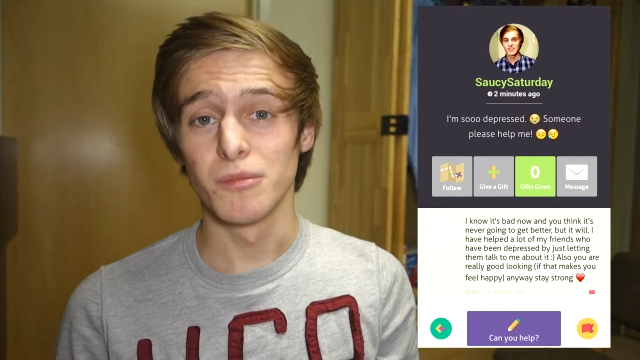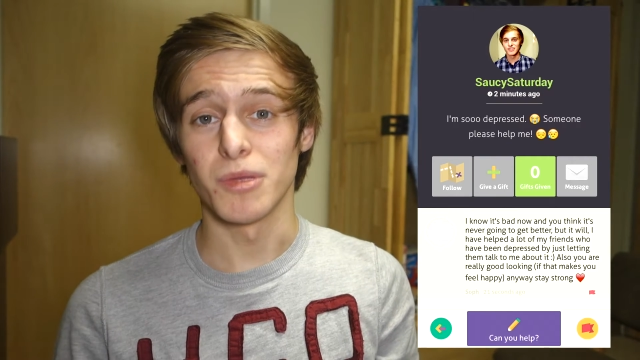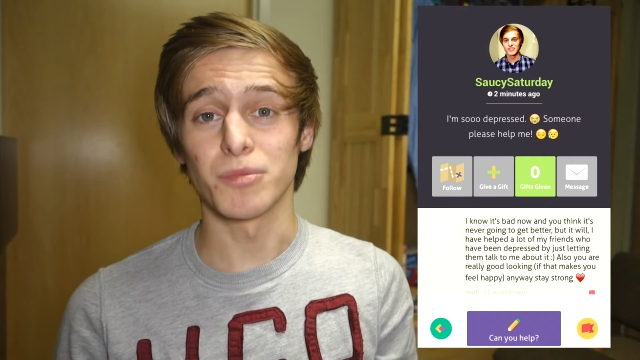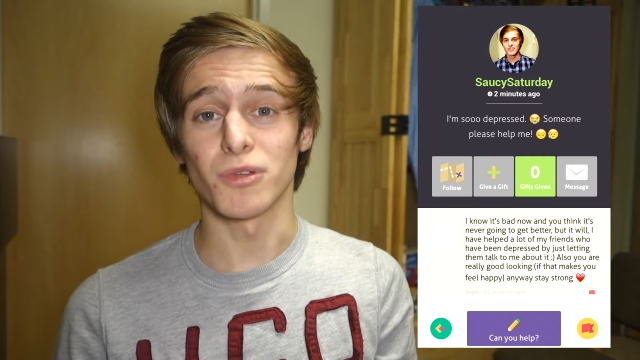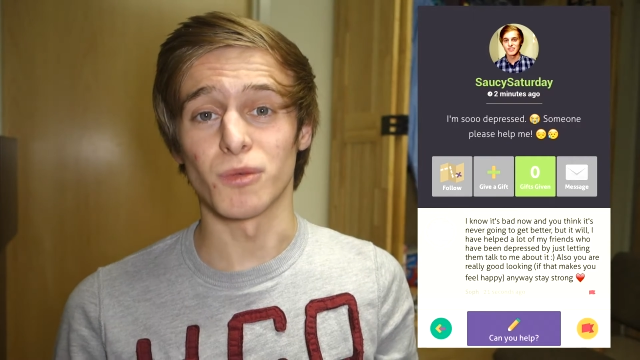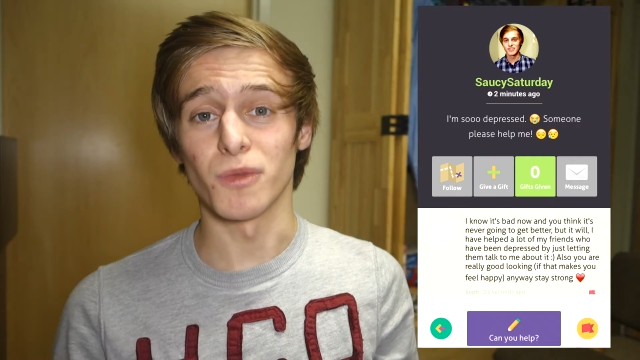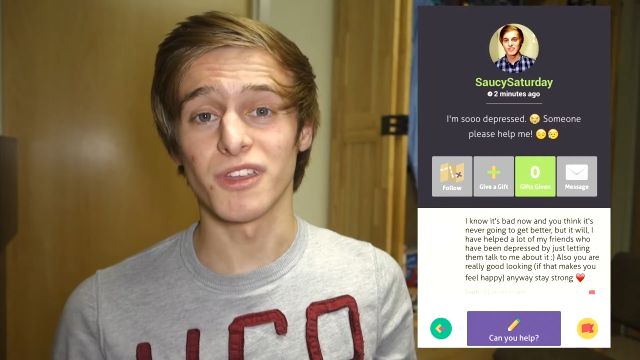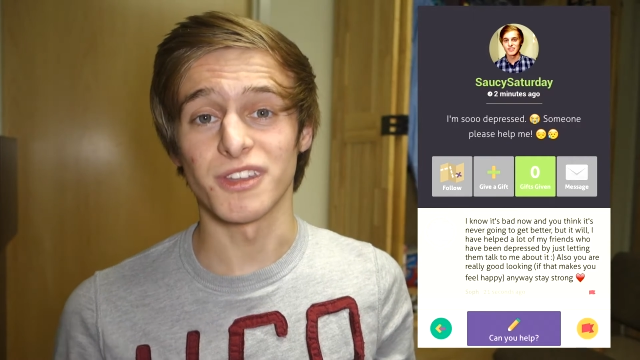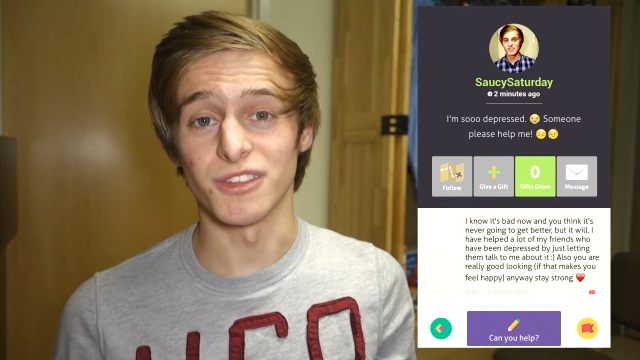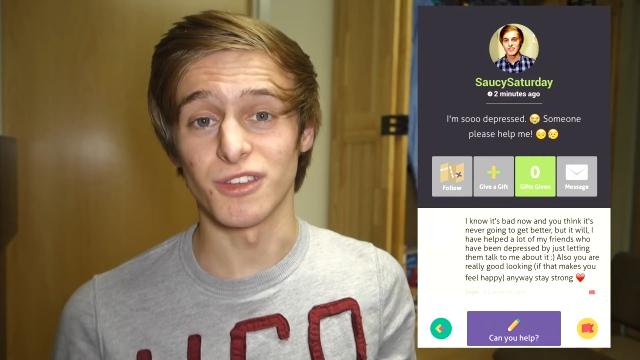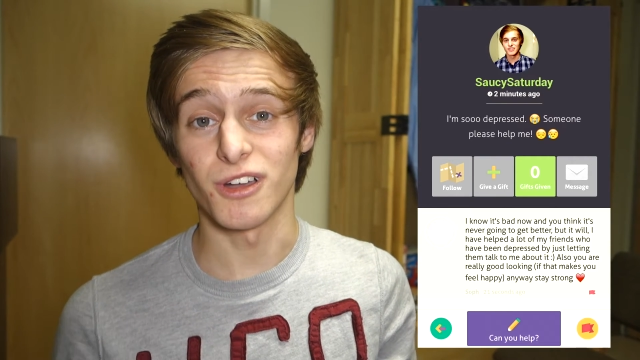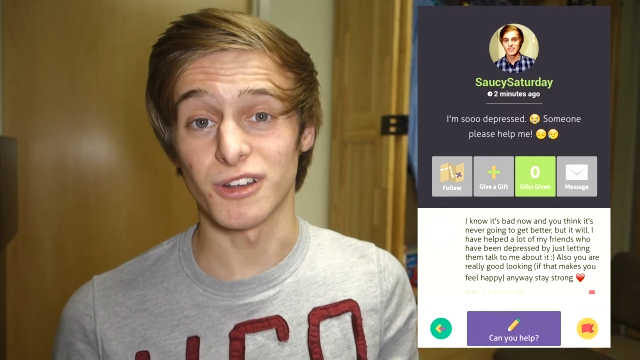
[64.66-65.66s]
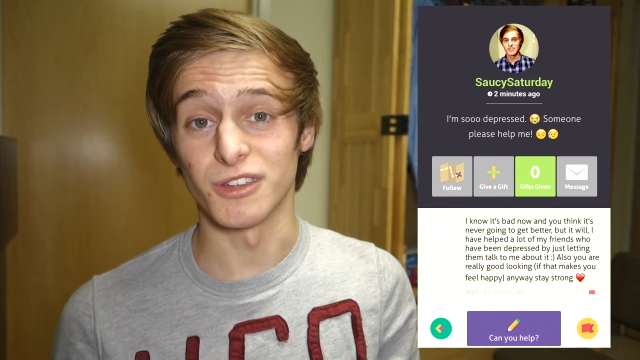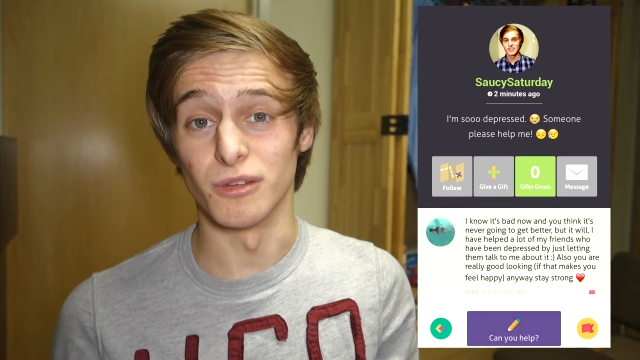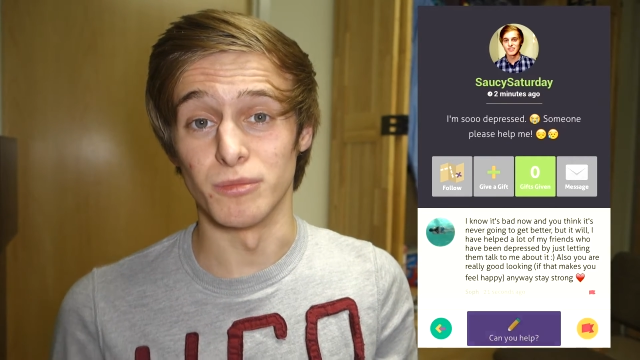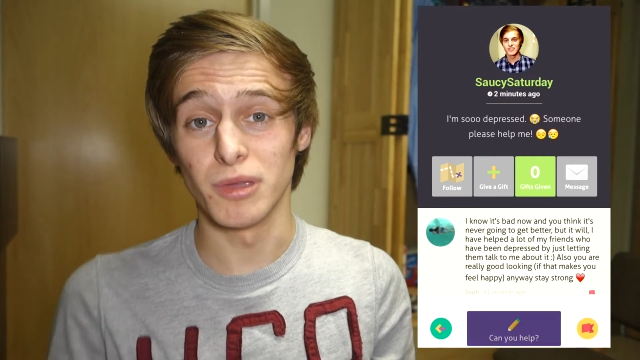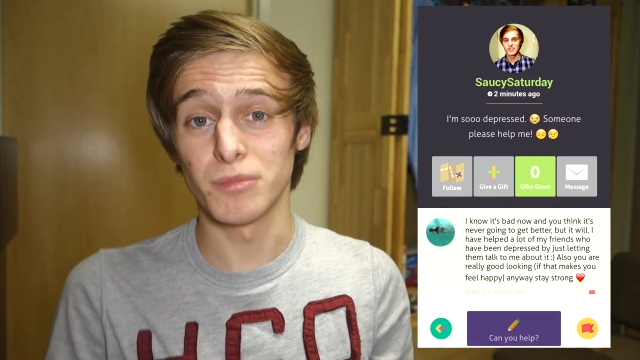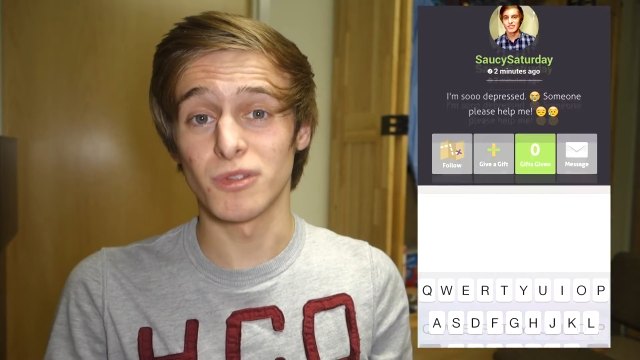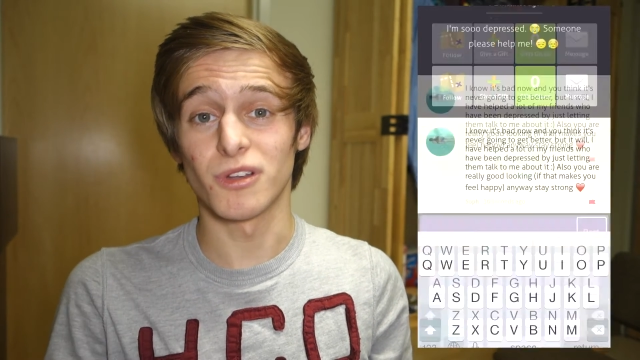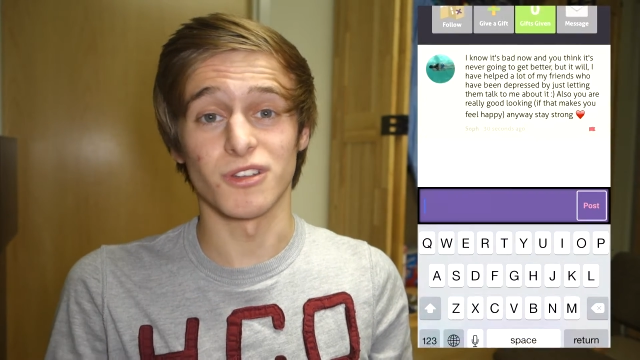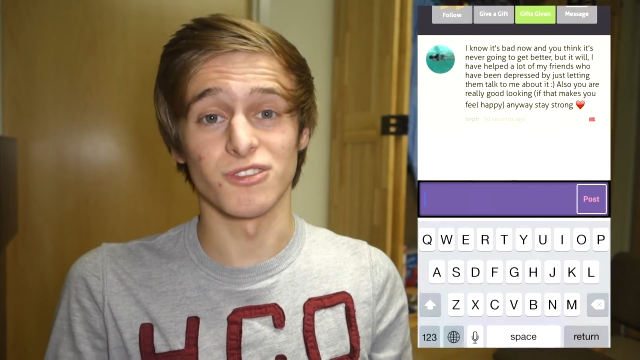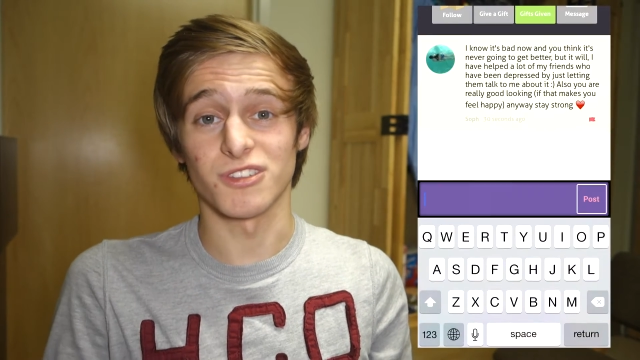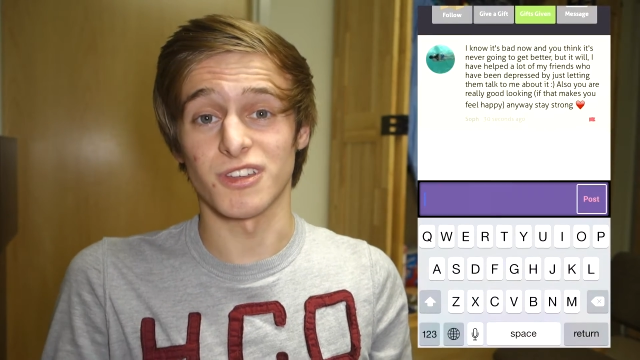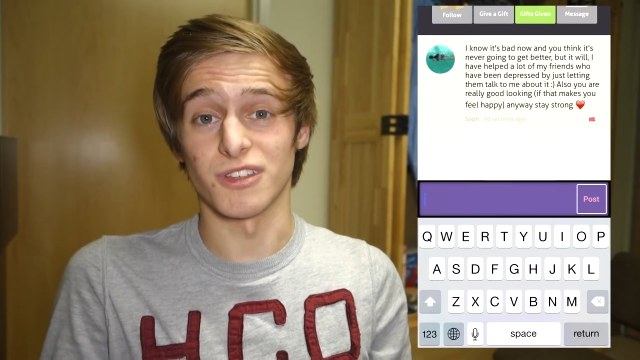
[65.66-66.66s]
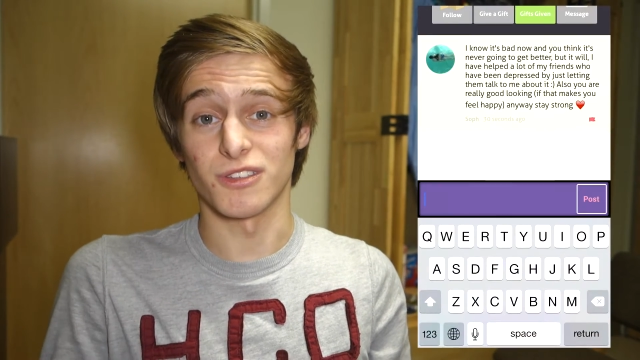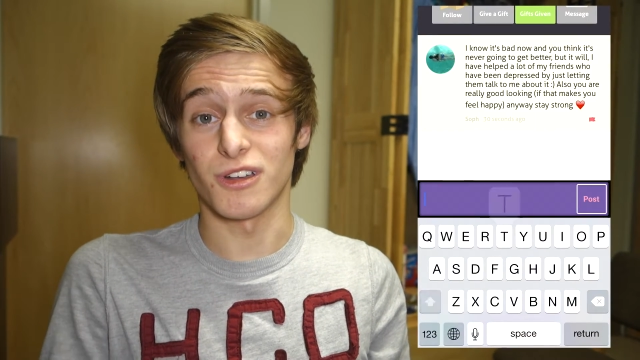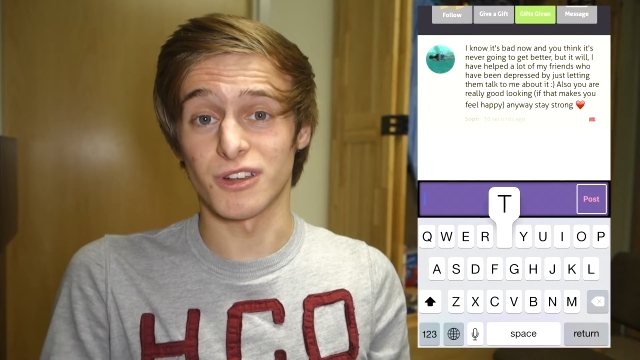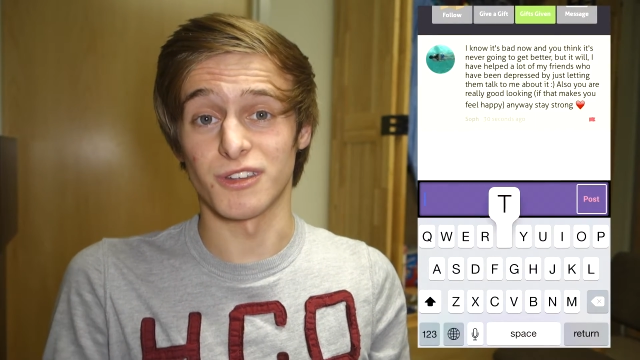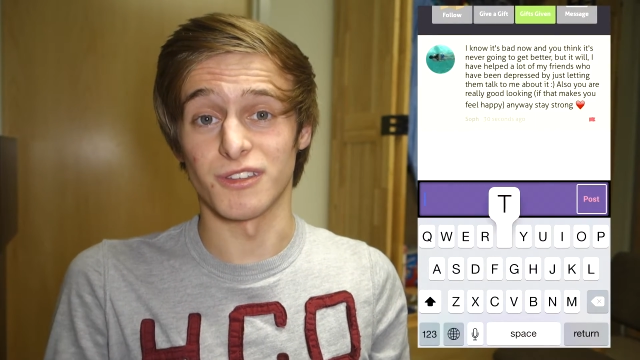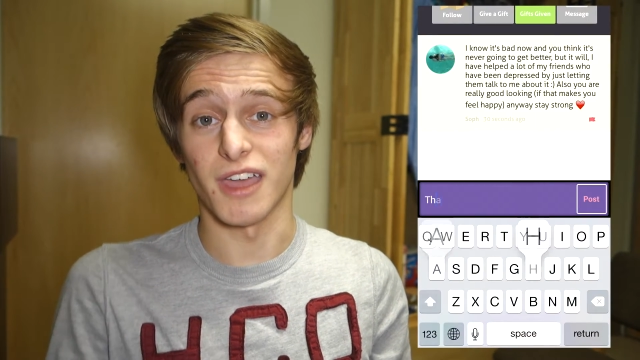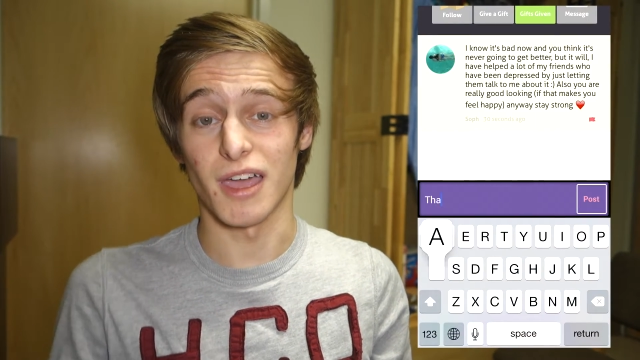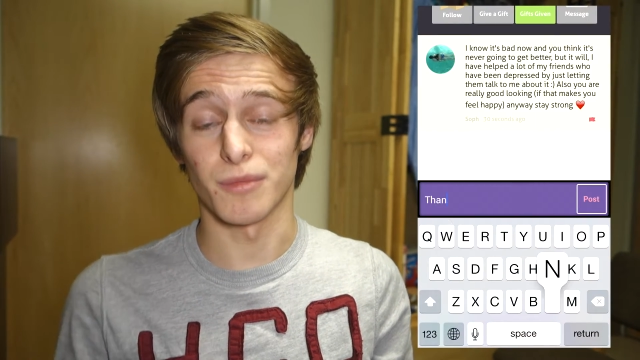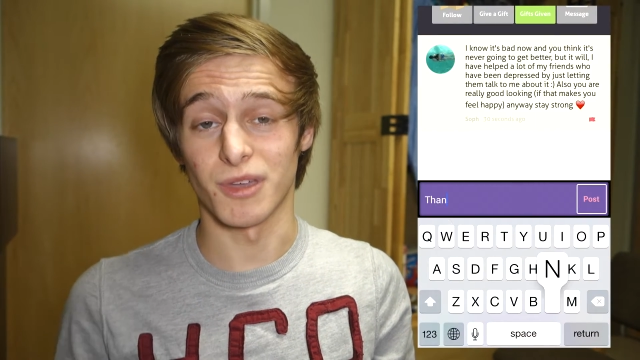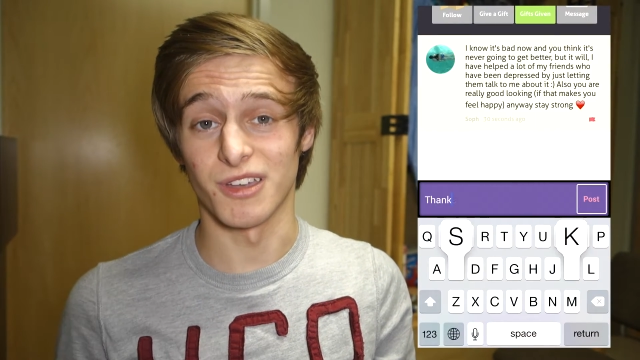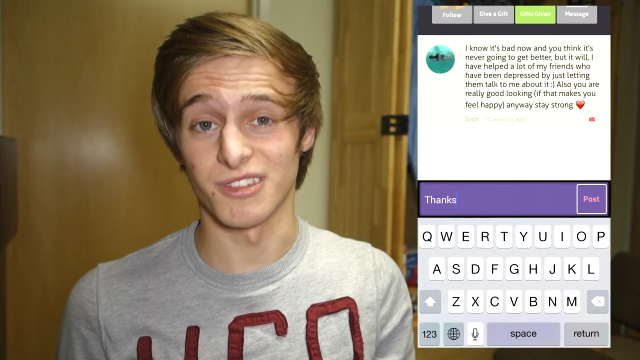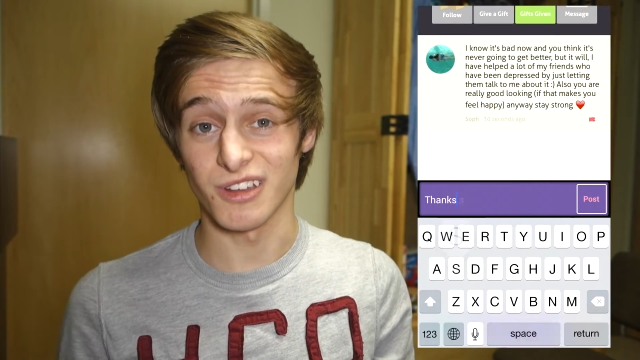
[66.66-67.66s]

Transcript: People are willing to talk to you. People aren't just going to talk to you on the app, guys.